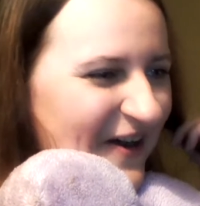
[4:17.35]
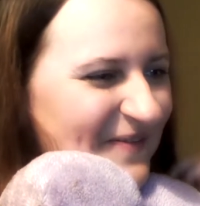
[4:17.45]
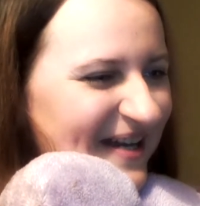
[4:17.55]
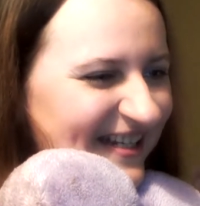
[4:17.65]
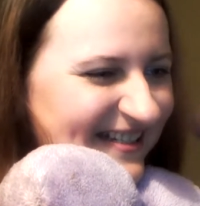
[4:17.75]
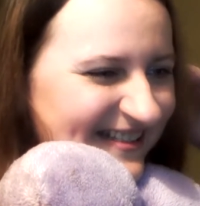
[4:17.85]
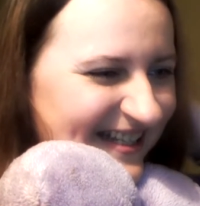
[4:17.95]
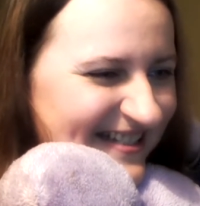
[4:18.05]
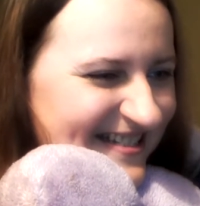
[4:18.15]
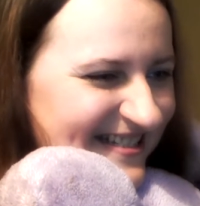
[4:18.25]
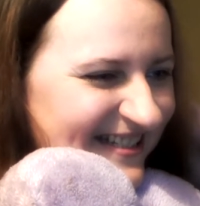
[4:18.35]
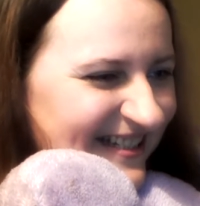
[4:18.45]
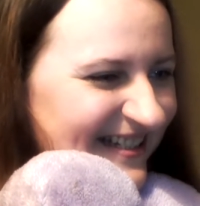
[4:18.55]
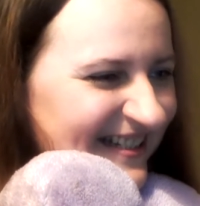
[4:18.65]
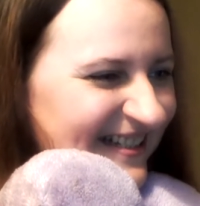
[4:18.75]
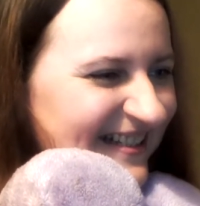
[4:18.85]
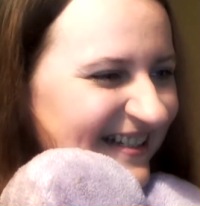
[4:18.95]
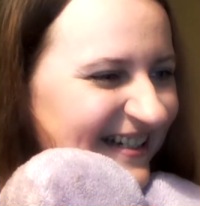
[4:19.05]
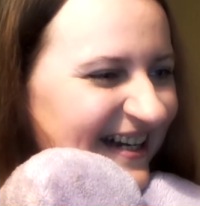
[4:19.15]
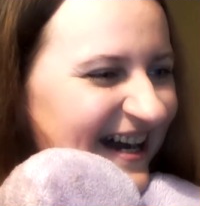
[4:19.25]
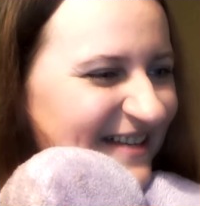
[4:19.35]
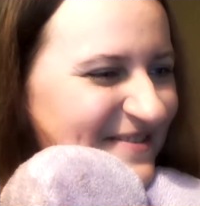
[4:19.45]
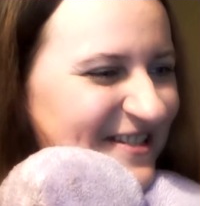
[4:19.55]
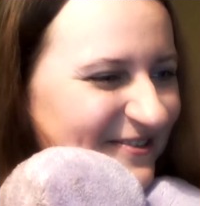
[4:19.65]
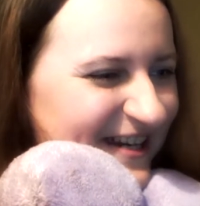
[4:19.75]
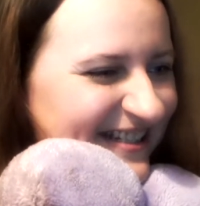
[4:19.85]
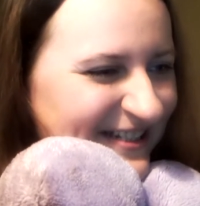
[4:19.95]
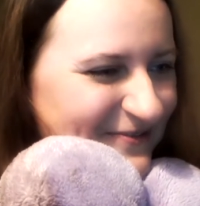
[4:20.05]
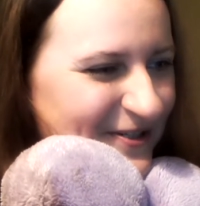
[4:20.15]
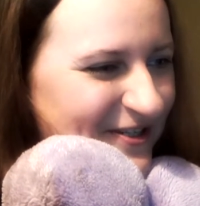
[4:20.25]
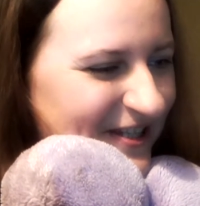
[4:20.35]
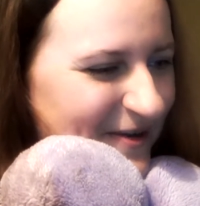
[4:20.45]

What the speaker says: Oh my goodness. I'm so waiting for Yoongi.